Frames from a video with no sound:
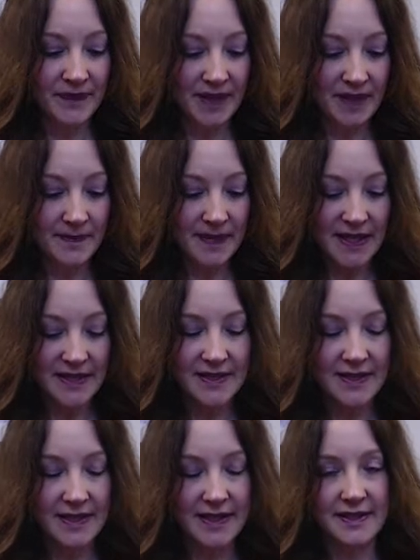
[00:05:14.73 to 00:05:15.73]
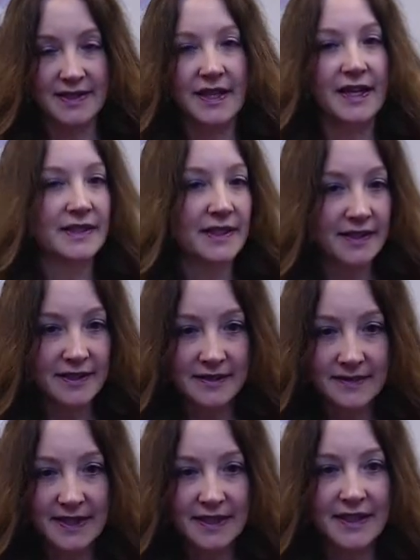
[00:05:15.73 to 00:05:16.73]
embeds his entire
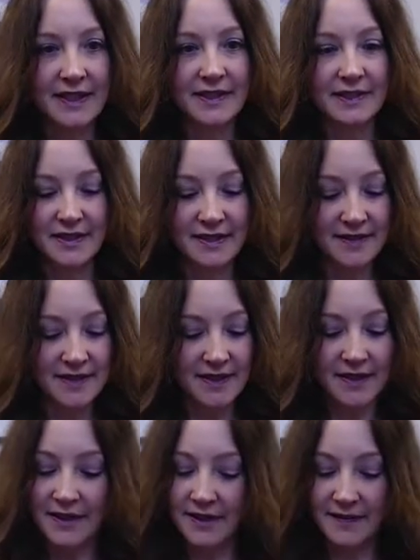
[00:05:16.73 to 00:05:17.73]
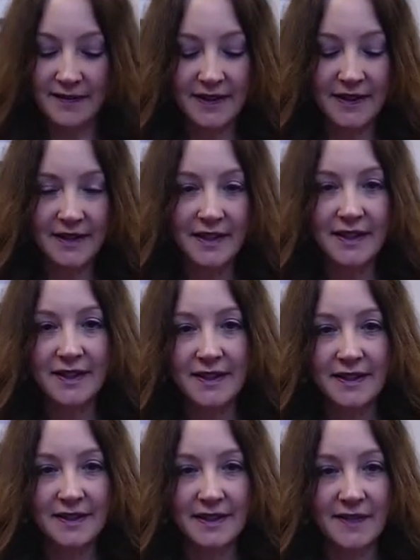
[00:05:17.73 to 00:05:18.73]
argument and achieves all of the
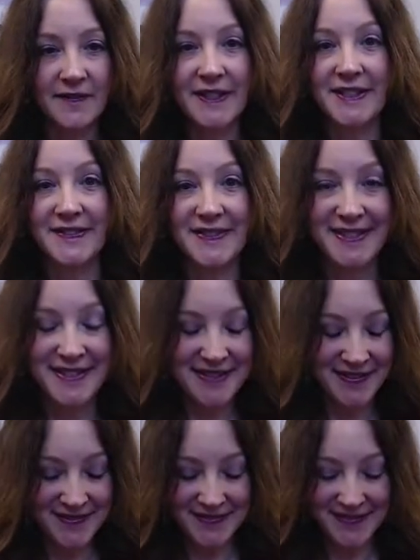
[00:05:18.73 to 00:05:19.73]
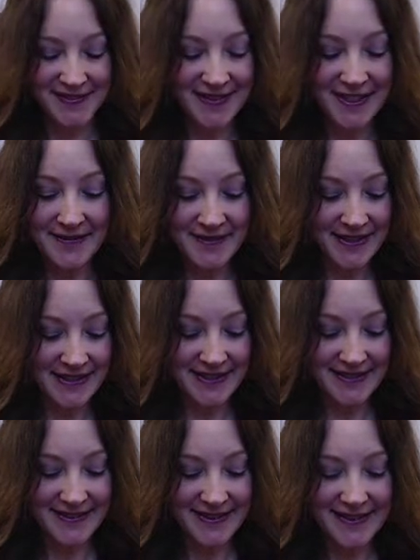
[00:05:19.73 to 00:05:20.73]
effective C's of claim
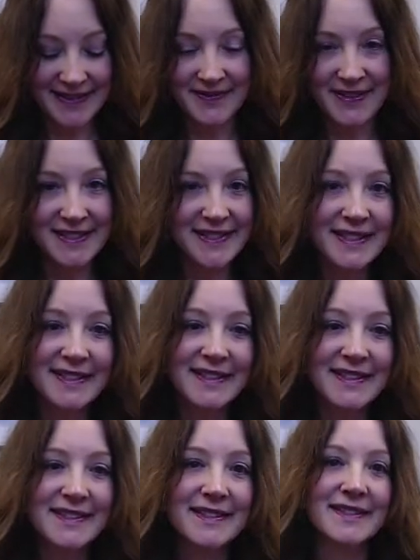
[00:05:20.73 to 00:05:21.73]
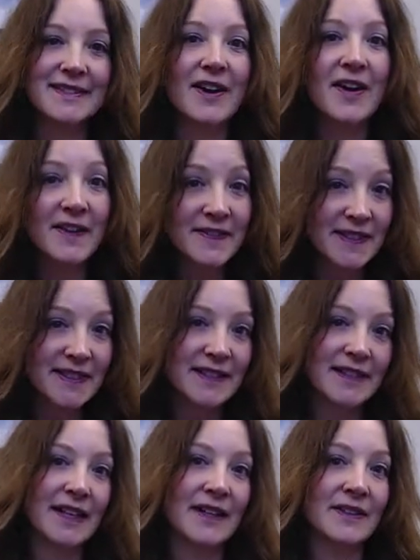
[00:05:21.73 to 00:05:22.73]
criteria in one sentence. Often
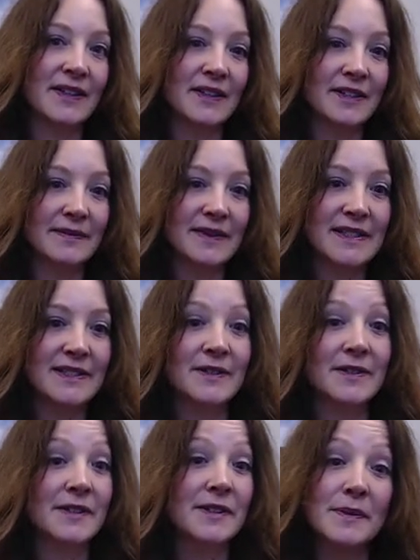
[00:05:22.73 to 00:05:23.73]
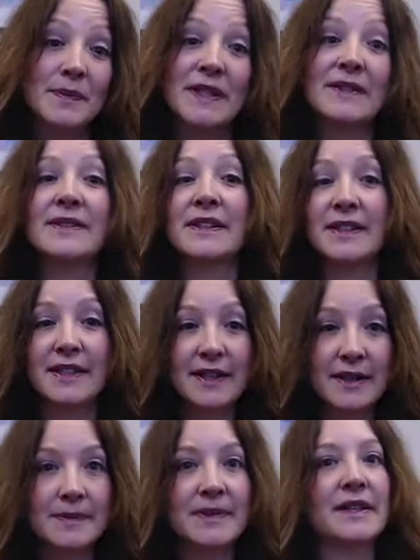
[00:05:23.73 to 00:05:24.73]
our arguments, in order to be really
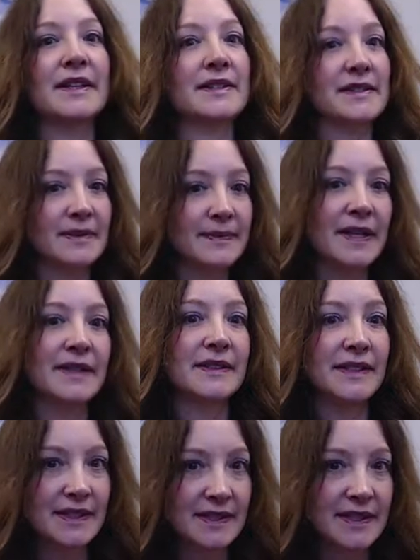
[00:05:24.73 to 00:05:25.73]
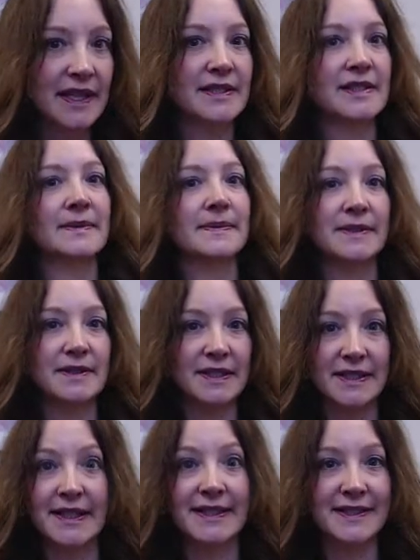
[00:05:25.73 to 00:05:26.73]
complex, compelling, contestable,
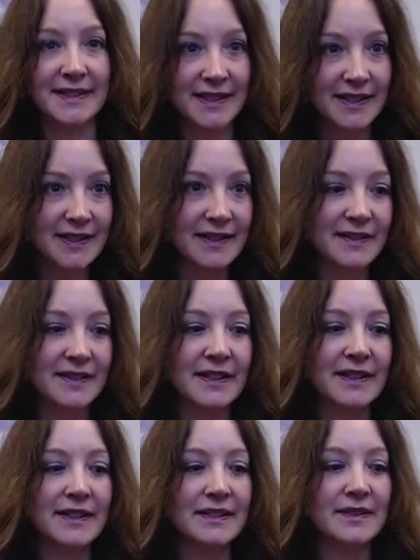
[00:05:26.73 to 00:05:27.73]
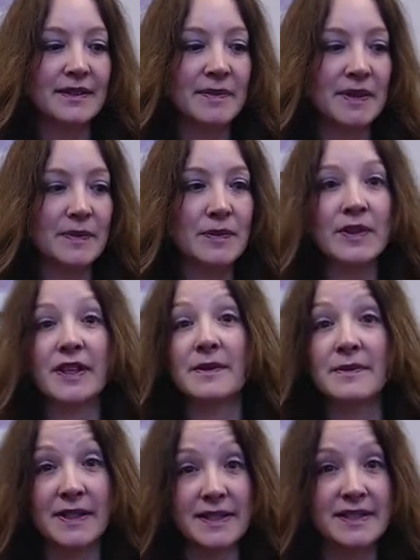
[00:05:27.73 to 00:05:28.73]
connected, and clear, they need to be more than
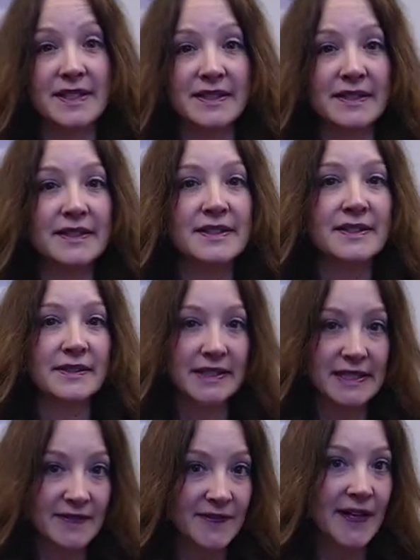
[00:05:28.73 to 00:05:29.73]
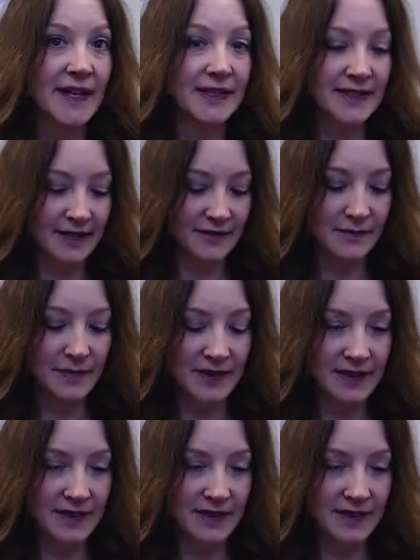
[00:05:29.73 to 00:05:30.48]
one sentence, so it's fine to have more